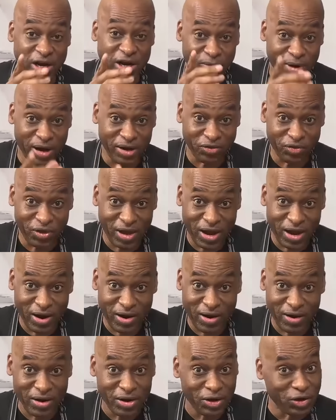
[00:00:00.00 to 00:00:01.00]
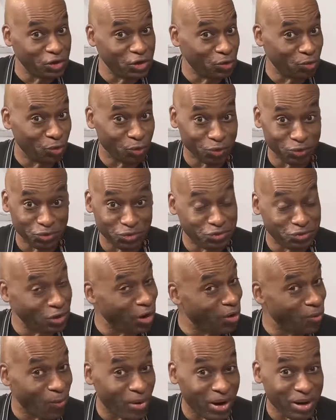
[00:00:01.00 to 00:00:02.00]
right there. You
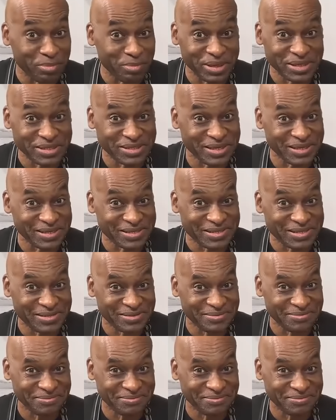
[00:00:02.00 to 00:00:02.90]
don't want to miss this.